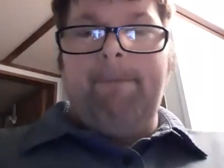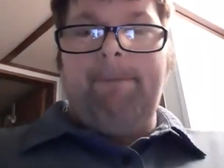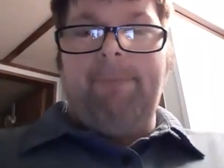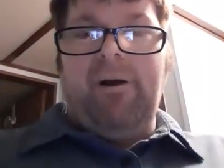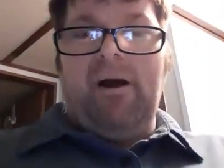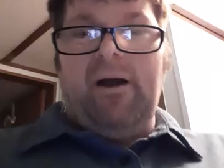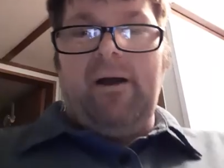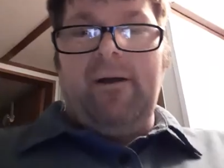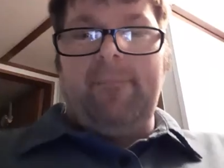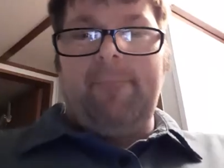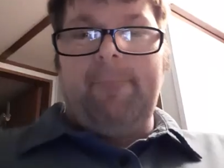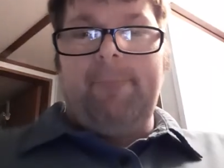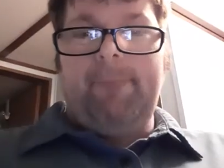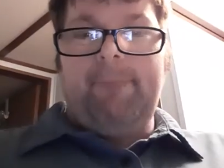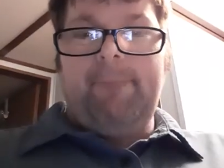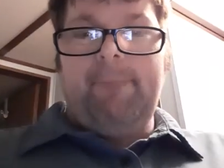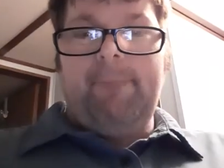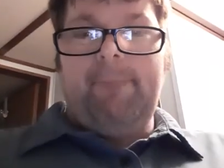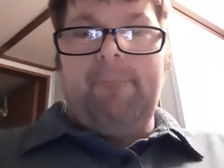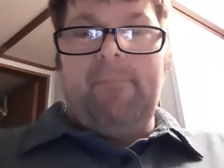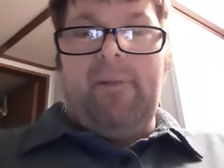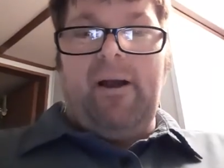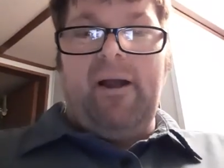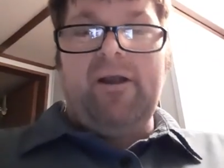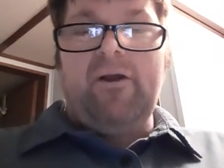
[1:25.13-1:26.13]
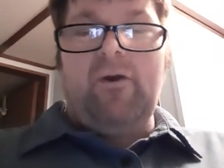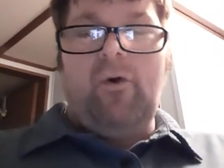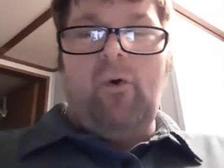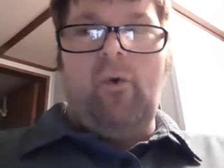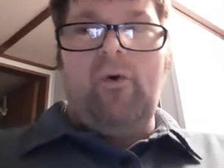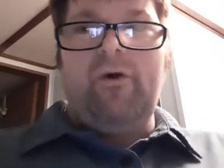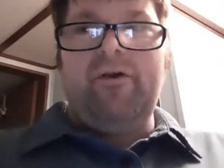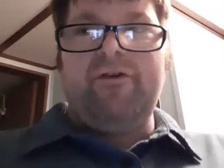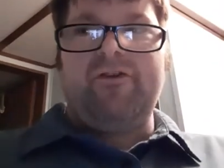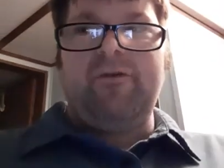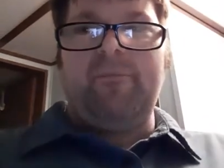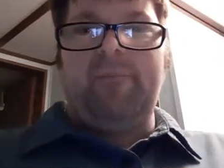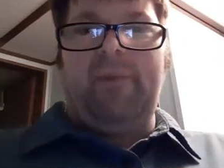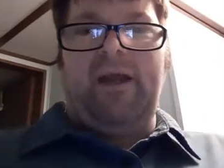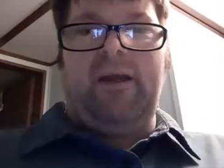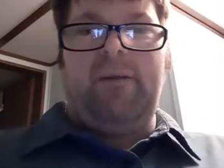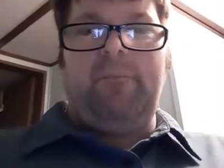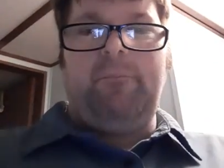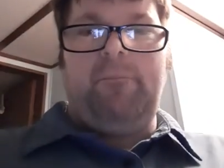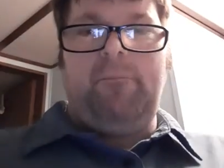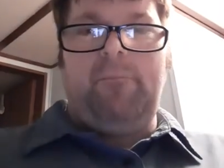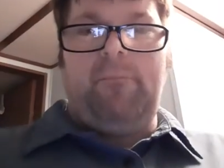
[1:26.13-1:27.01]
but my goal is to make